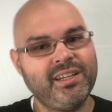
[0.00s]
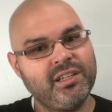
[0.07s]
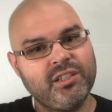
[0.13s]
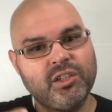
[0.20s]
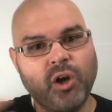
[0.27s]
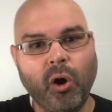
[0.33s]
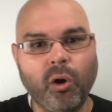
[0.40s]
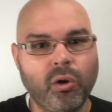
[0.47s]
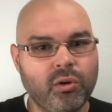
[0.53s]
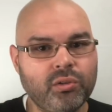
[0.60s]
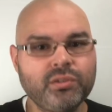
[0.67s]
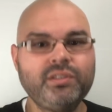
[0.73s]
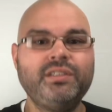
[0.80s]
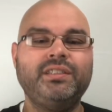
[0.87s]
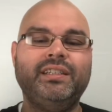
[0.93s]

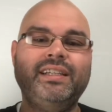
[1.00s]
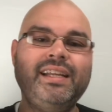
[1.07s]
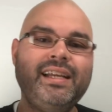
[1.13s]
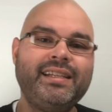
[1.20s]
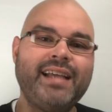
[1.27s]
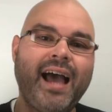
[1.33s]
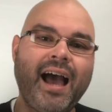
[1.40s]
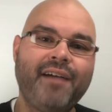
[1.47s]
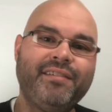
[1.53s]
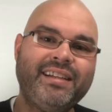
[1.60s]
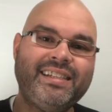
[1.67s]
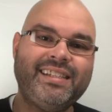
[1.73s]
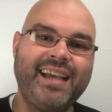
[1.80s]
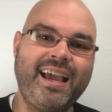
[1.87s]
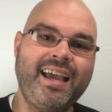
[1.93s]
Goals, you need to have a
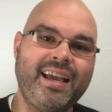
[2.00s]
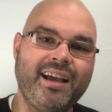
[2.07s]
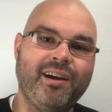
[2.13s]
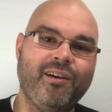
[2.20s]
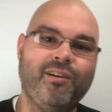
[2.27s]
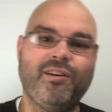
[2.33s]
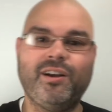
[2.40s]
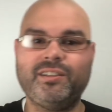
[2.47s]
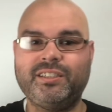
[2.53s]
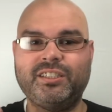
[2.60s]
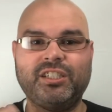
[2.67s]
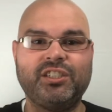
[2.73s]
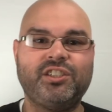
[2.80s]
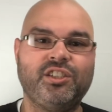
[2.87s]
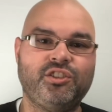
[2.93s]
date or else it's
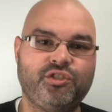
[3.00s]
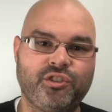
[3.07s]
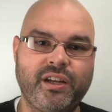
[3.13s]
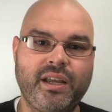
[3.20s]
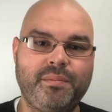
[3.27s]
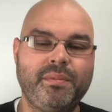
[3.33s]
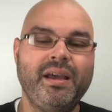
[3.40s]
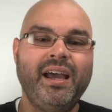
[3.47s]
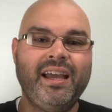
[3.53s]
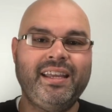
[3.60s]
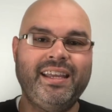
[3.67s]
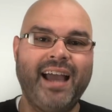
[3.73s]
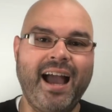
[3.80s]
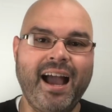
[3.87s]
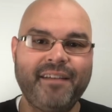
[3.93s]
just a dream.
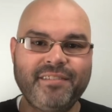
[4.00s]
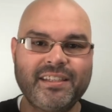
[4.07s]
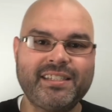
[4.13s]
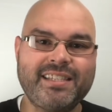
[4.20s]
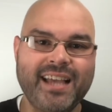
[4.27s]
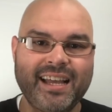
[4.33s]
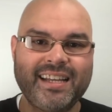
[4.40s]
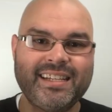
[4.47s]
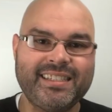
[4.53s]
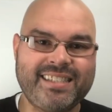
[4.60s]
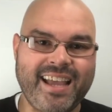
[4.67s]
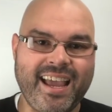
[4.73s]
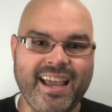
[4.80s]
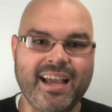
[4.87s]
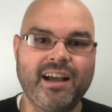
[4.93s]
You have to set a
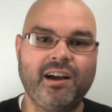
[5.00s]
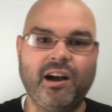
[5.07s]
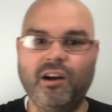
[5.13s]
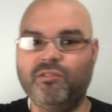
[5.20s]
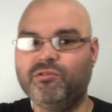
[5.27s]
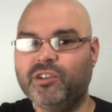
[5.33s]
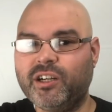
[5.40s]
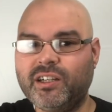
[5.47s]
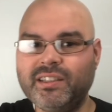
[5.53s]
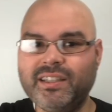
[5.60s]
date, a real